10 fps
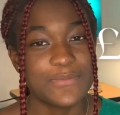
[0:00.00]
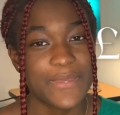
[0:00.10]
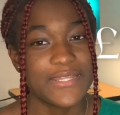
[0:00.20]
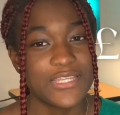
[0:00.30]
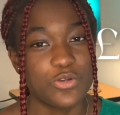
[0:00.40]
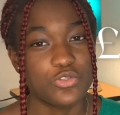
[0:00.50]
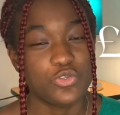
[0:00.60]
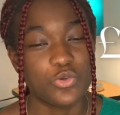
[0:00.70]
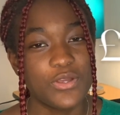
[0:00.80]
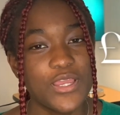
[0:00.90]
depending on
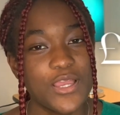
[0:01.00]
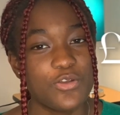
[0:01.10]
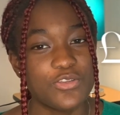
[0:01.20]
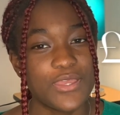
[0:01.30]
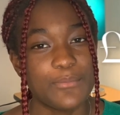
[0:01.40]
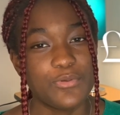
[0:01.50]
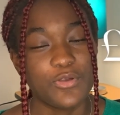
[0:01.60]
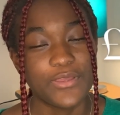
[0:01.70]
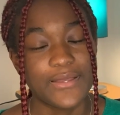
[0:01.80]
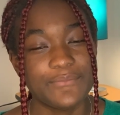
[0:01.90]
your
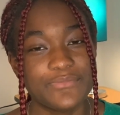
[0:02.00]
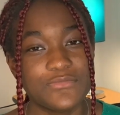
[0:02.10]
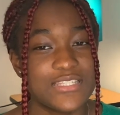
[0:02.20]
employer,